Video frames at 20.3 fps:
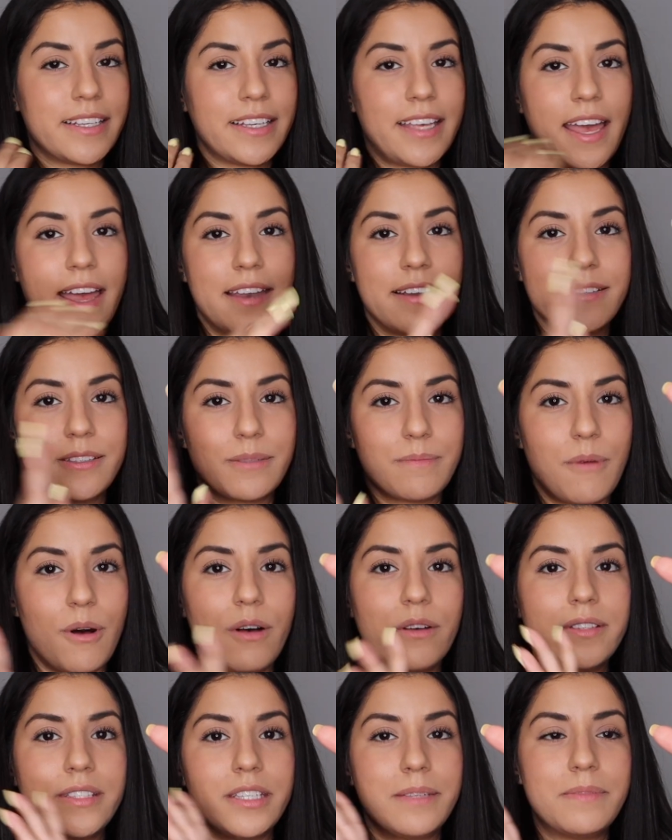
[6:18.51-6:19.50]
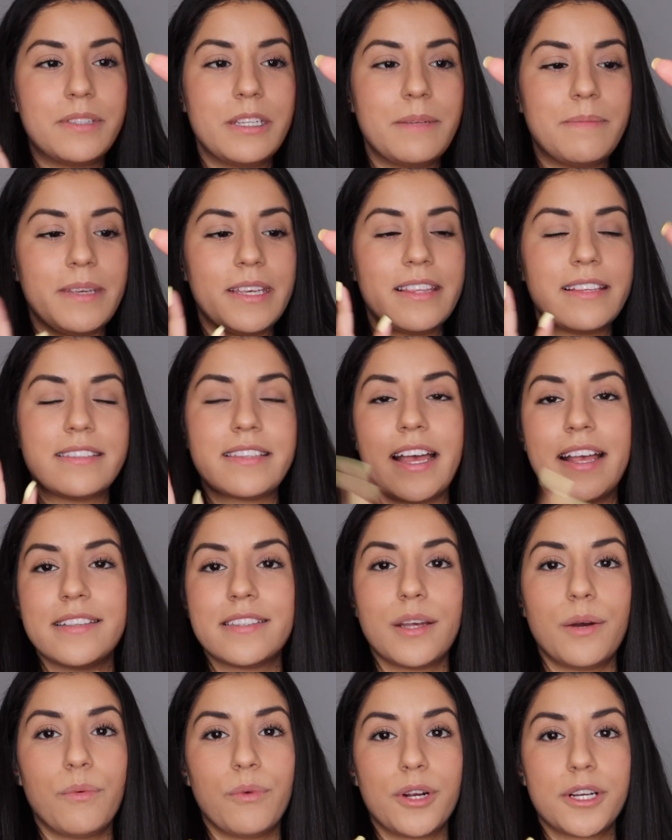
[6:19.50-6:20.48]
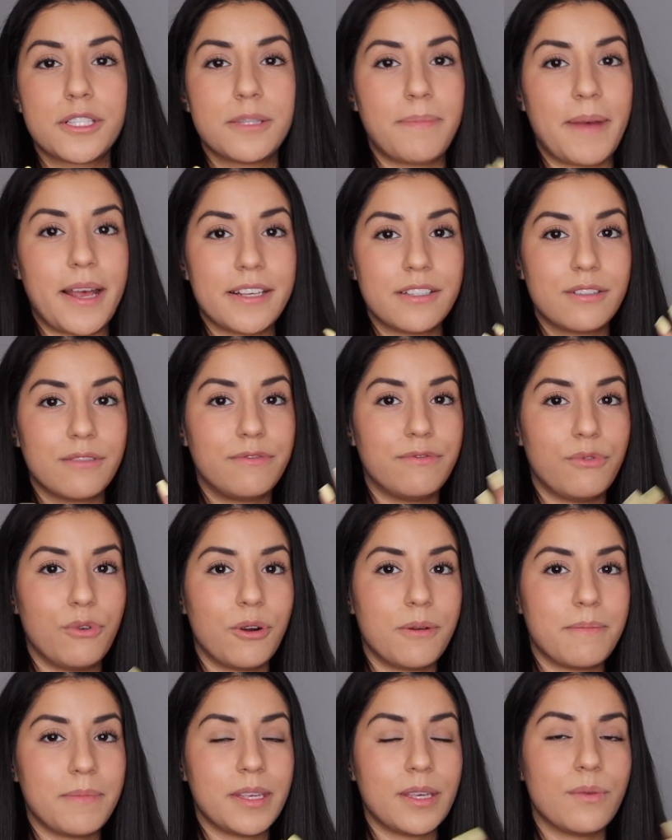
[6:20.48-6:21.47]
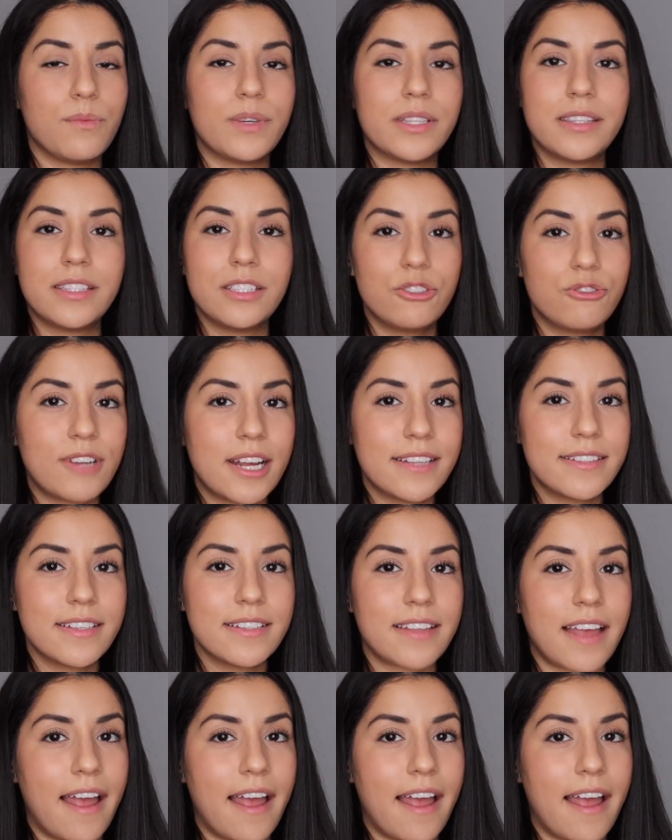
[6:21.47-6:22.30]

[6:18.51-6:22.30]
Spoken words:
Again, small seems to be the size that works best for me with these dresses.